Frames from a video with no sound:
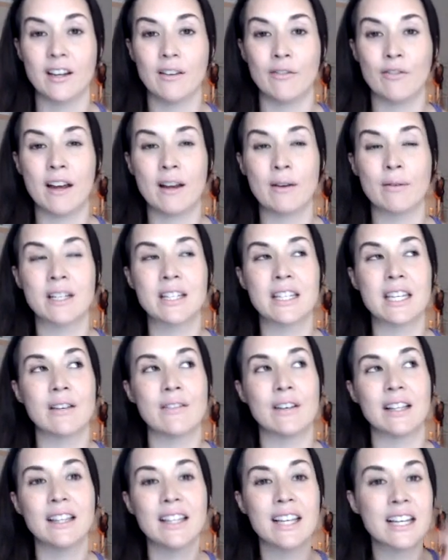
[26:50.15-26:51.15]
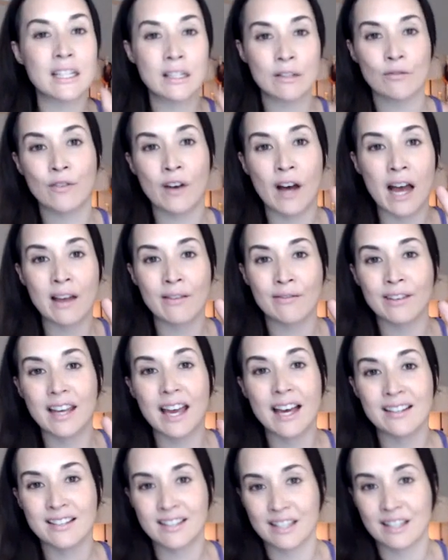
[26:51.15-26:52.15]
If I receive at least five
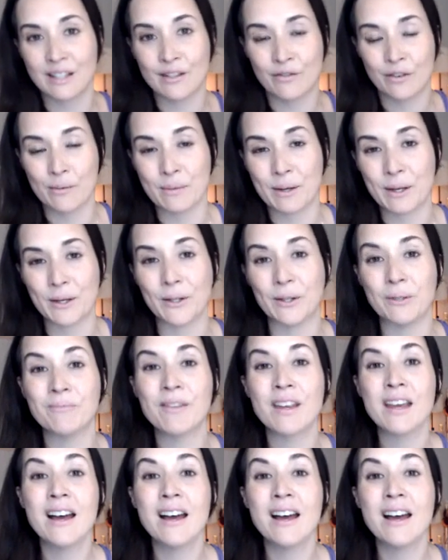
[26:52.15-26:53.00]
yeses from you,